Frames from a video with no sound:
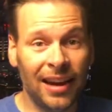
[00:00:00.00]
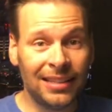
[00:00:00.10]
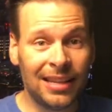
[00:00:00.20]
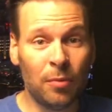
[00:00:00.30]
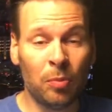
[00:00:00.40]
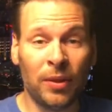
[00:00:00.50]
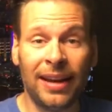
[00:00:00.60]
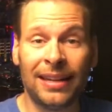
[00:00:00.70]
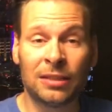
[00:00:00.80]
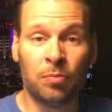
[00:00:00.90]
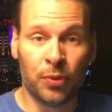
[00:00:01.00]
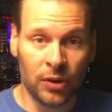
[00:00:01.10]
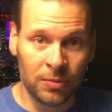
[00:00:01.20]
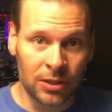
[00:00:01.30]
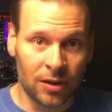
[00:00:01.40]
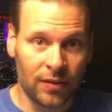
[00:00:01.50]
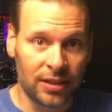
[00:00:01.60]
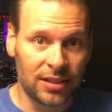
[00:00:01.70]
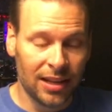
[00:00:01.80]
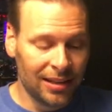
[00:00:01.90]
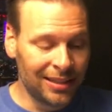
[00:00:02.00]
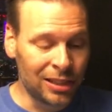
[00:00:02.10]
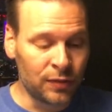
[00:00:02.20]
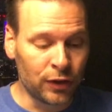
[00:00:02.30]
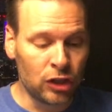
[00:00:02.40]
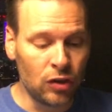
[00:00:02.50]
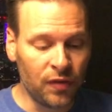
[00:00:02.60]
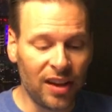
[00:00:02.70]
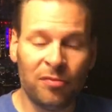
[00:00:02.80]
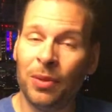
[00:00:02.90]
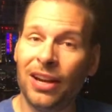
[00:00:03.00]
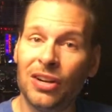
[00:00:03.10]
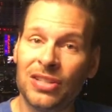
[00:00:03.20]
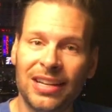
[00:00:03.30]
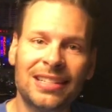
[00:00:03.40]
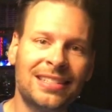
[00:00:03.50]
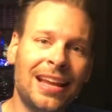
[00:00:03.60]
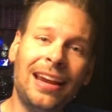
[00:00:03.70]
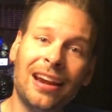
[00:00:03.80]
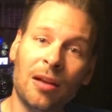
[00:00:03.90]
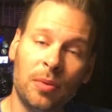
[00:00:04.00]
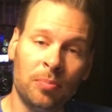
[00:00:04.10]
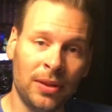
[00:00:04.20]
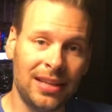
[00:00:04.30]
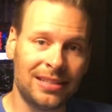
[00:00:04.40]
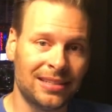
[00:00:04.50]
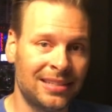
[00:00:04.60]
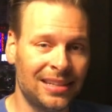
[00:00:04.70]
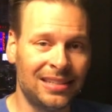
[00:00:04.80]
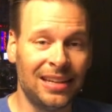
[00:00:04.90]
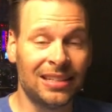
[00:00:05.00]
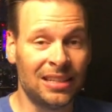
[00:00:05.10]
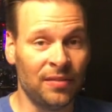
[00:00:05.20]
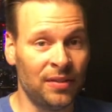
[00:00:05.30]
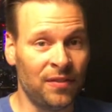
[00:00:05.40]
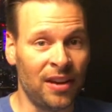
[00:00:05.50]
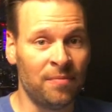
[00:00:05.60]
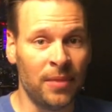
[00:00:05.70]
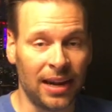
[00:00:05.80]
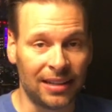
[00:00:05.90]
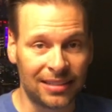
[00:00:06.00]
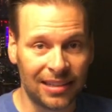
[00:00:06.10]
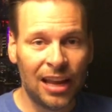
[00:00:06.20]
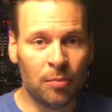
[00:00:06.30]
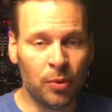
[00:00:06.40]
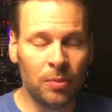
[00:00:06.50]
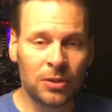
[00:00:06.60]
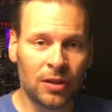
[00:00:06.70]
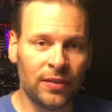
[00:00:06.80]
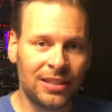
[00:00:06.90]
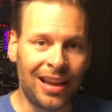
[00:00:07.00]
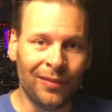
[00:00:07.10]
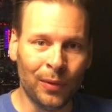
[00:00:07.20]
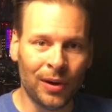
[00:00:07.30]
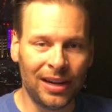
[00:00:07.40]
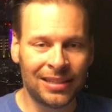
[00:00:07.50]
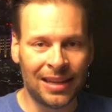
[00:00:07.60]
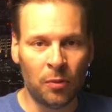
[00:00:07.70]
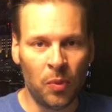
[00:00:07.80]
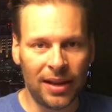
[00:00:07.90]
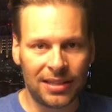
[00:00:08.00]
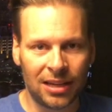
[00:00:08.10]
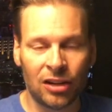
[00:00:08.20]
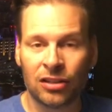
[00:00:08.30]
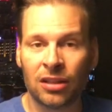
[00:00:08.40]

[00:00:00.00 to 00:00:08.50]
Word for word: The next game we played is Broom Service. This is for 2 to 5 players ages 10 and up and plays in 60 to 75 minutes. In Broom Service, everyone is a witch and you're